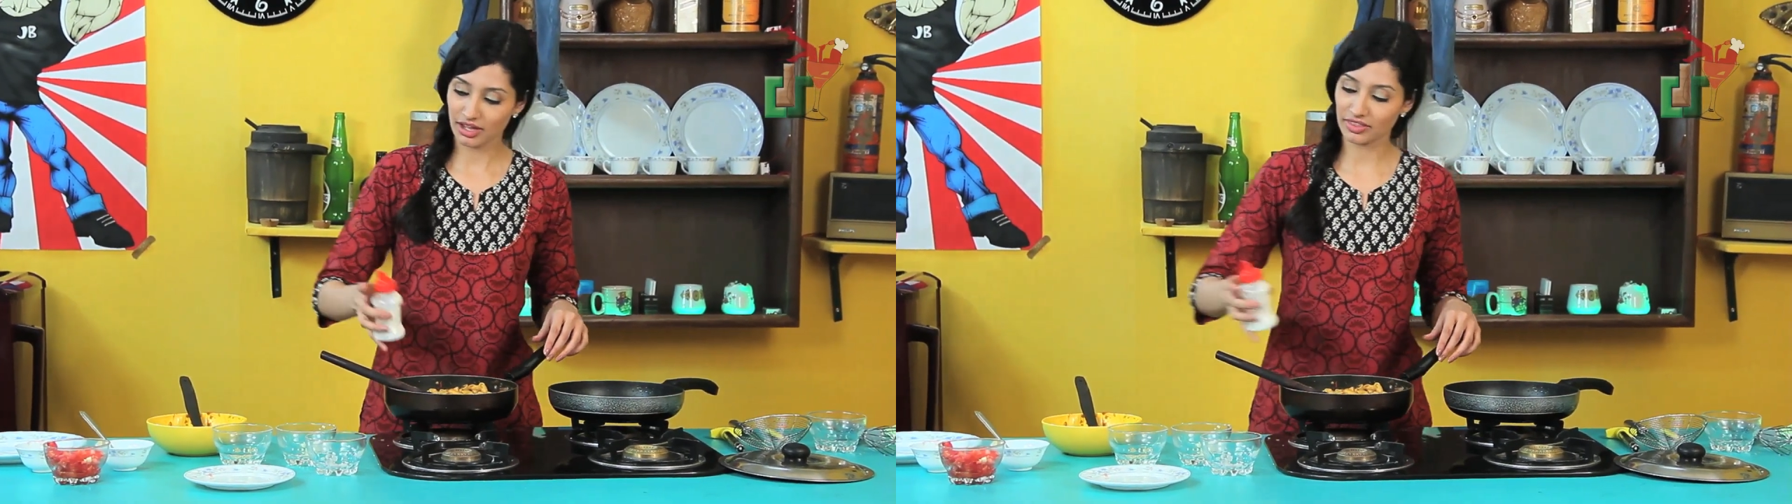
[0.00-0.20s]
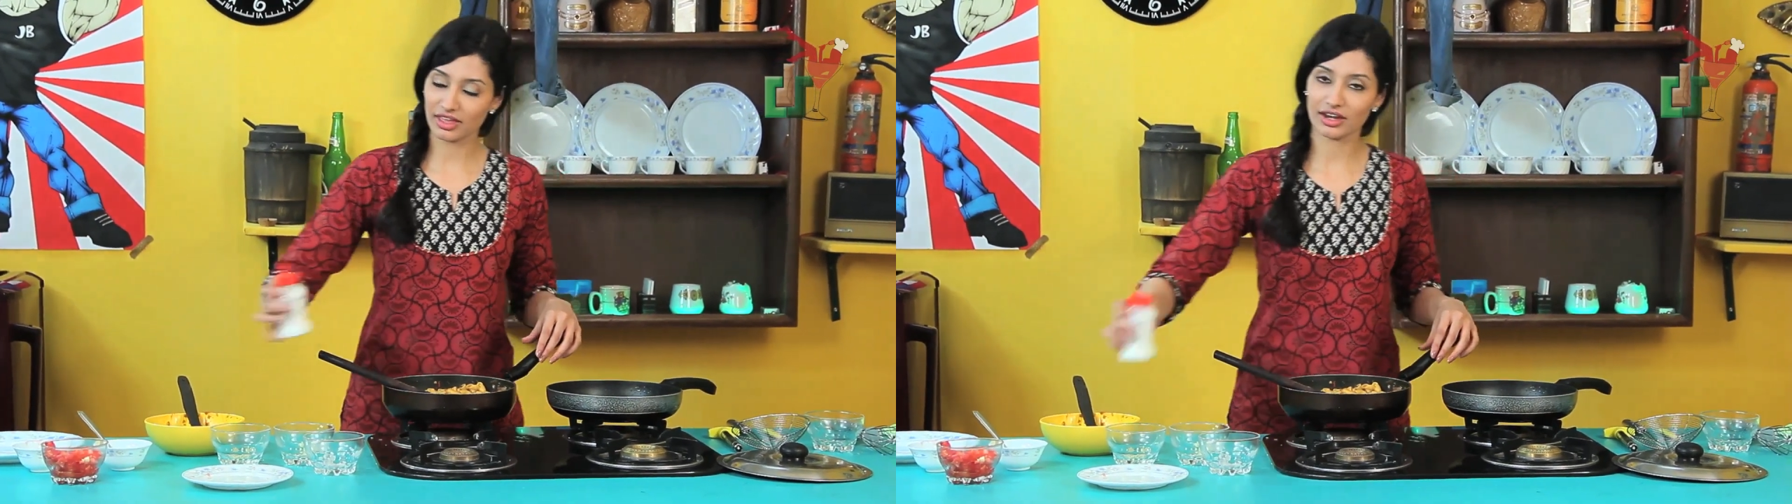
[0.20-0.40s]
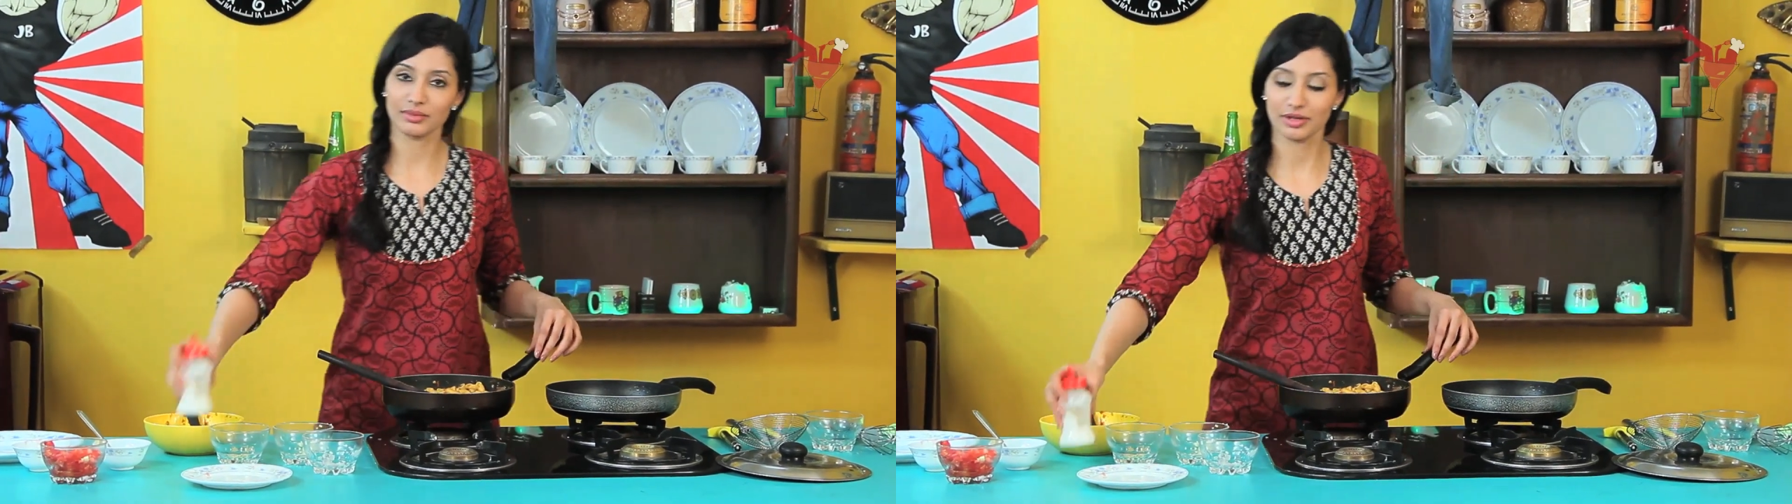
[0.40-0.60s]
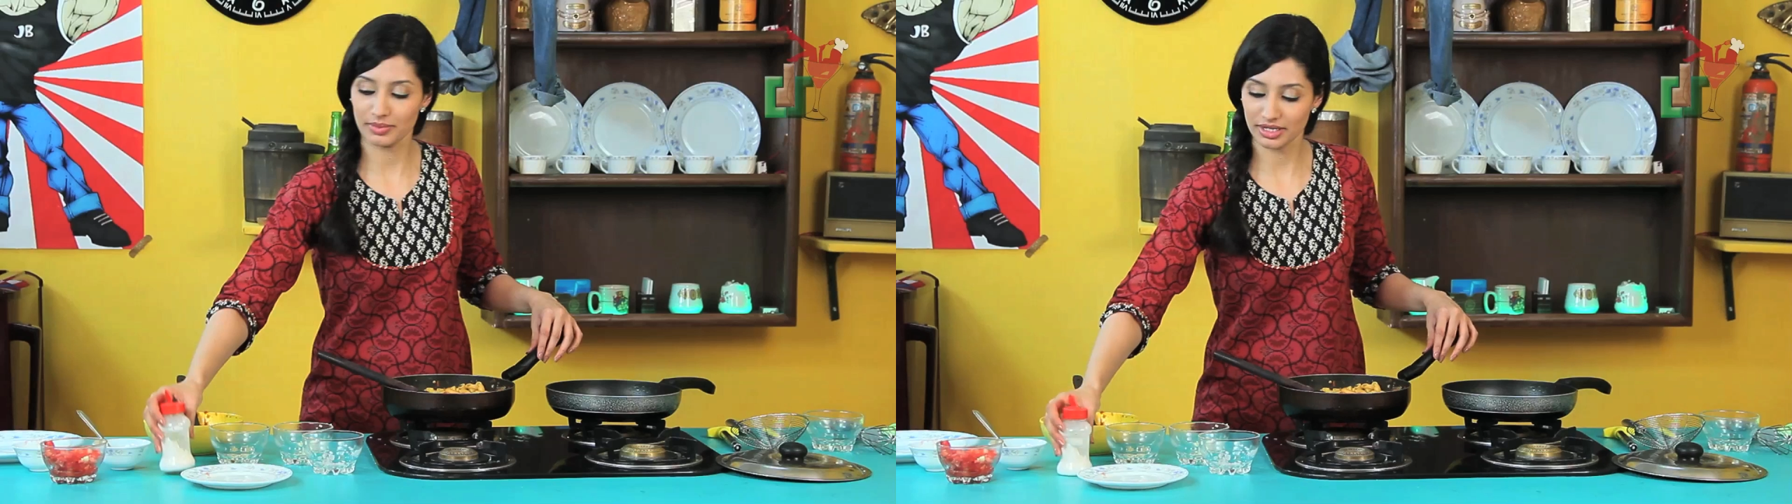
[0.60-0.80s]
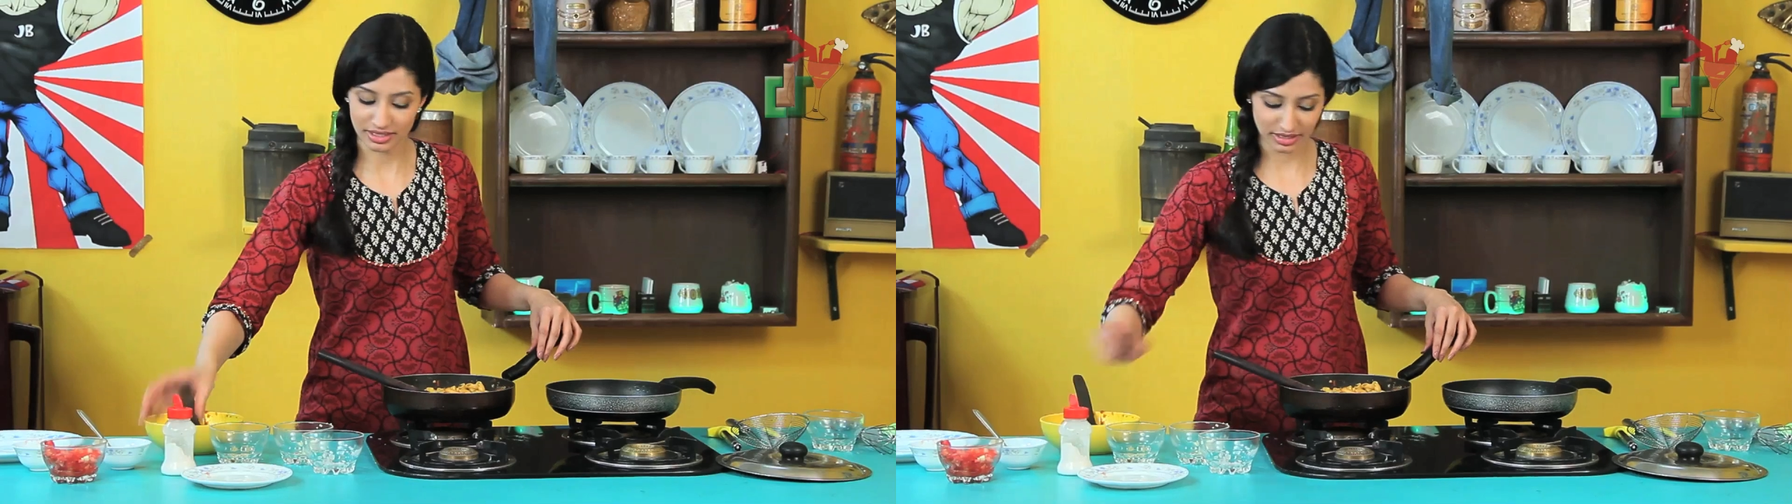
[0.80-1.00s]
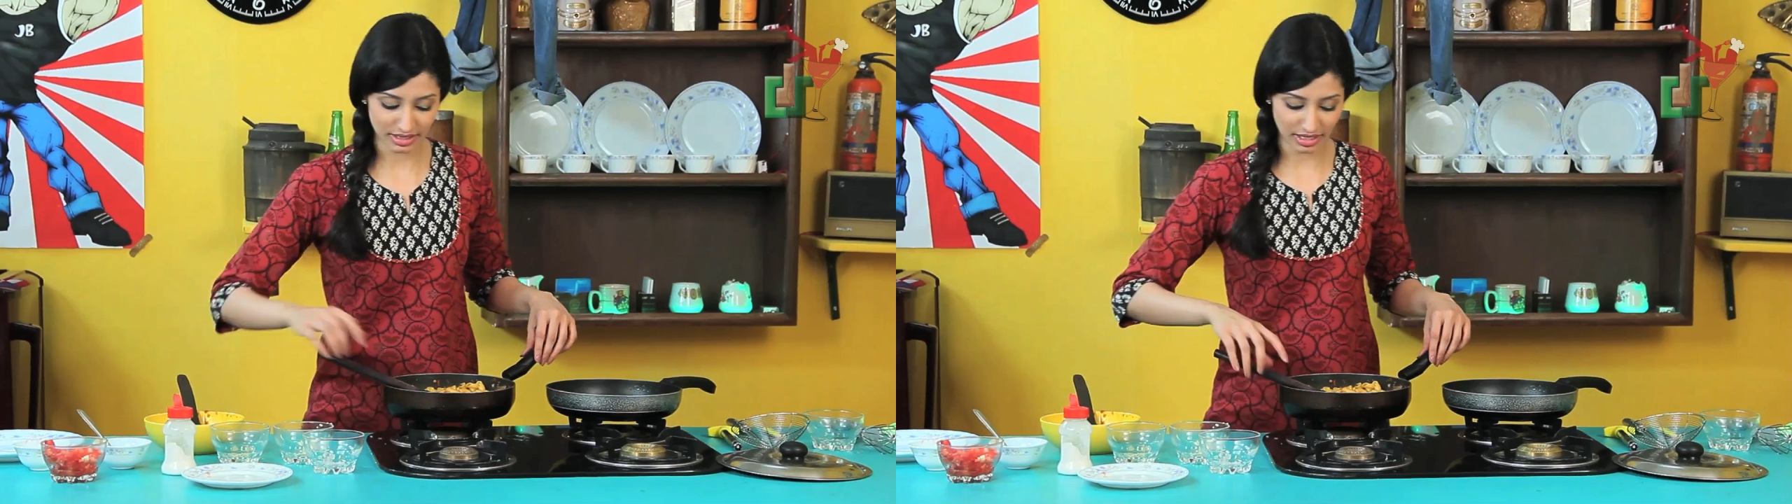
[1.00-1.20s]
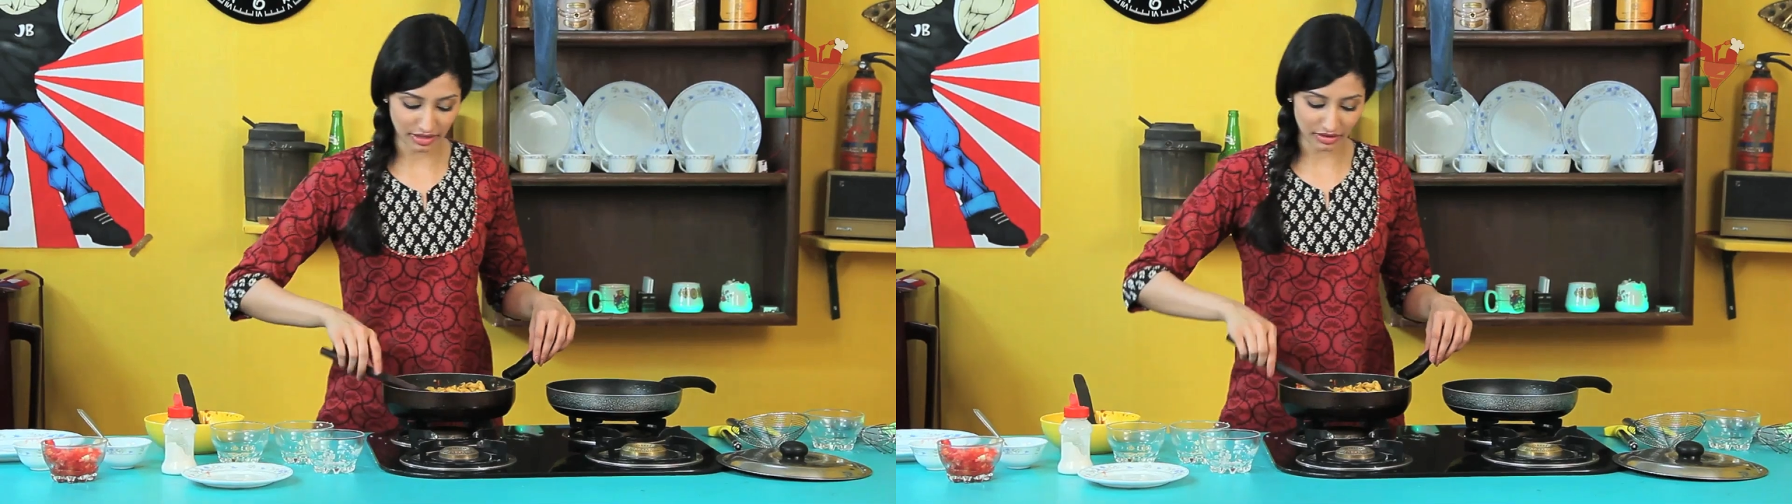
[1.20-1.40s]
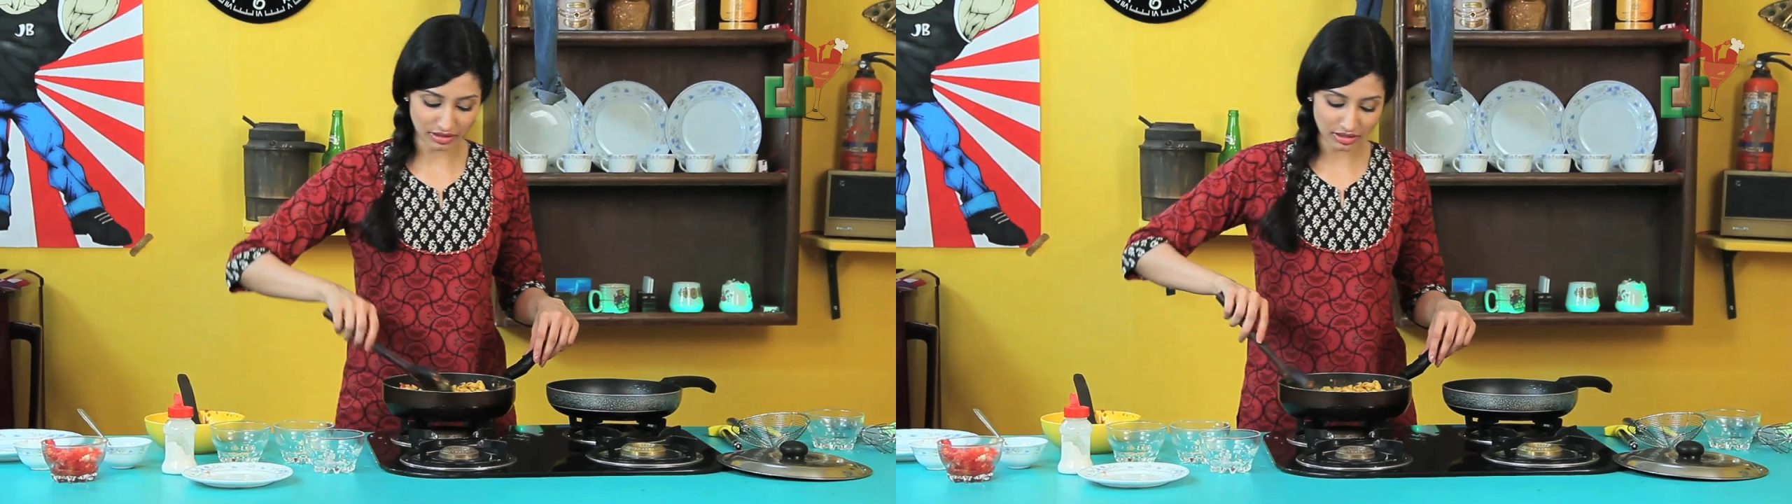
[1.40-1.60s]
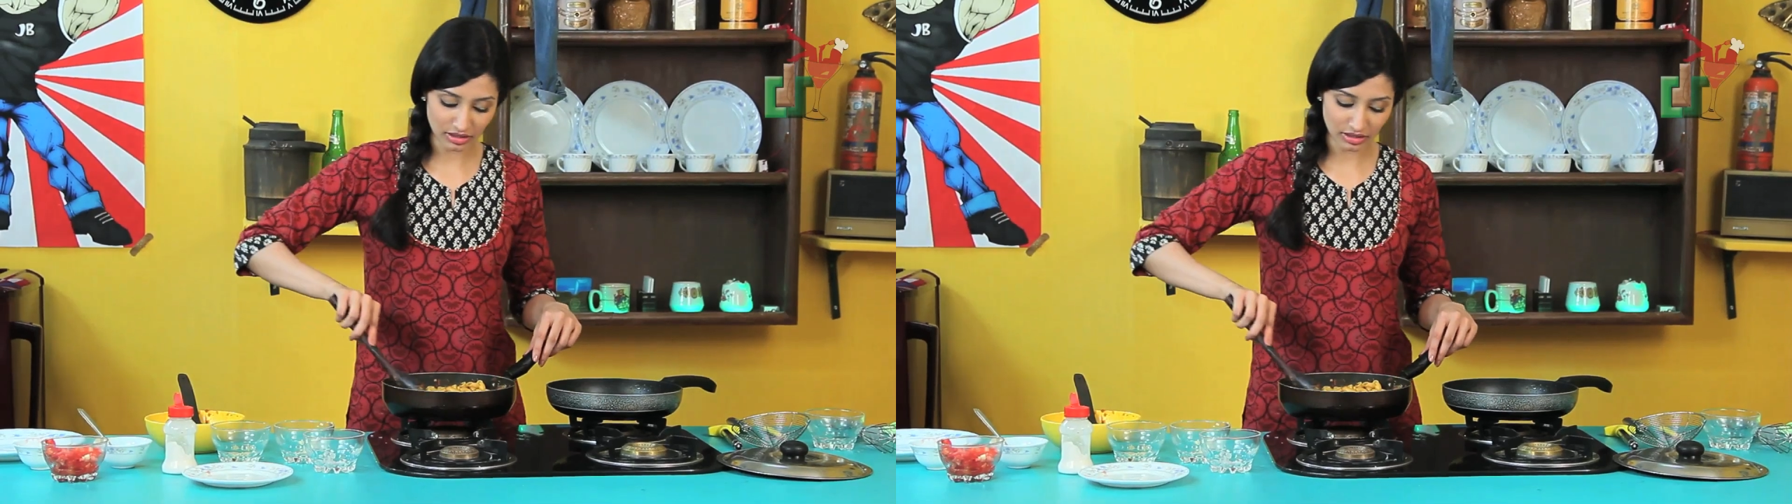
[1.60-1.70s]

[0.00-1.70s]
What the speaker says: And then I'm going to mix it together